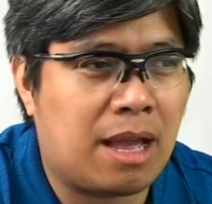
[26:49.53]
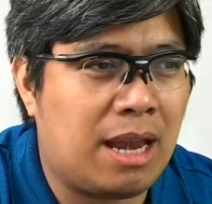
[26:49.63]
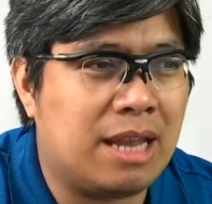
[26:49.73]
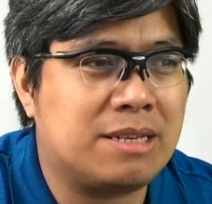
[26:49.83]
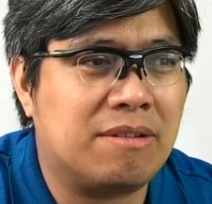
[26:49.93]

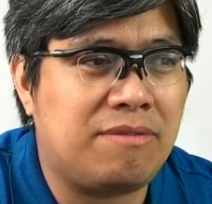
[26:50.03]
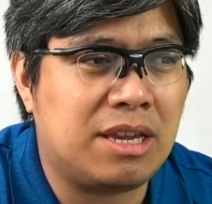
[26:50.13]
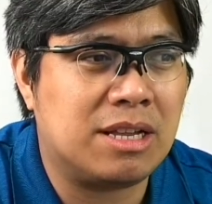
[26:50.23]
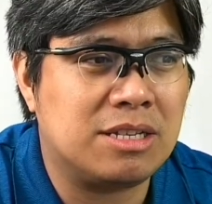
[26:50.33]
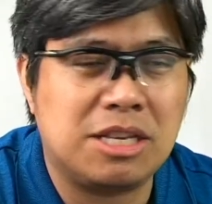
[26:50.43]
electric
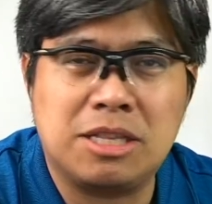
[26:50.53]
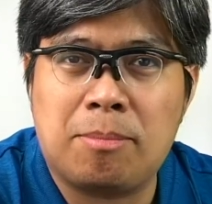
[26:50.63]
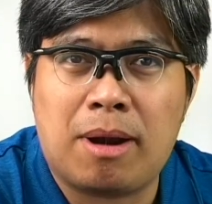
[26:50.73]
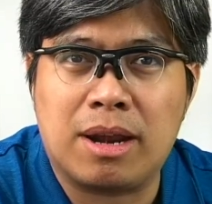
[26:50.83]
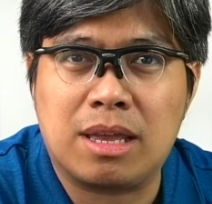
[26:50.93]
vehicles in the
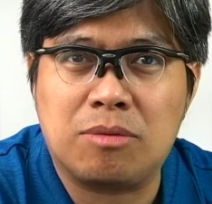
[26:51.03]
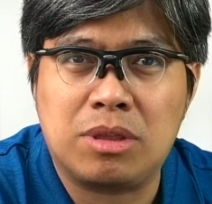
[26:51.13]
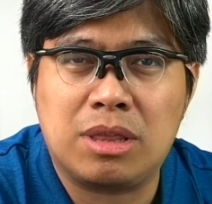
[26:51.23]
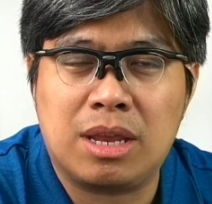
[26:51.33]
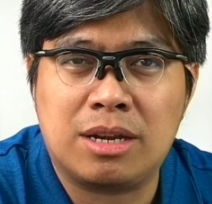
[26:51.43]
market with
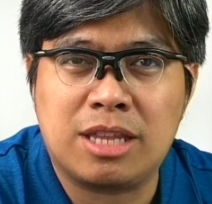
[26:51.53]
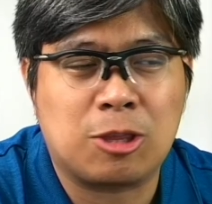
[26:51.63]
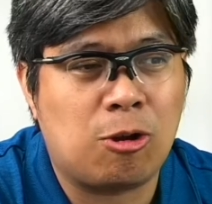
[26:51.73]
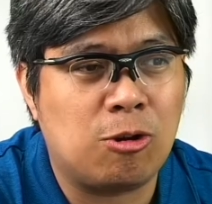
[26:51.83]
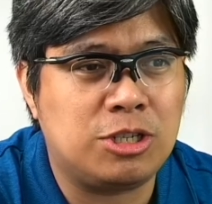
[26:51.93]
their
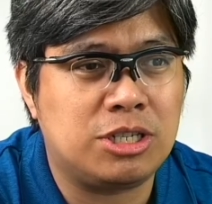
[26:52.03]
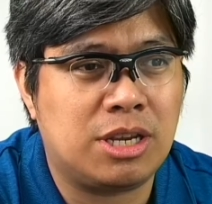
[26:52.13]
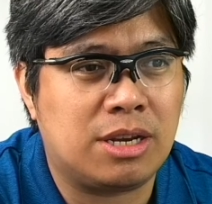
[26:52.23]
technologies here.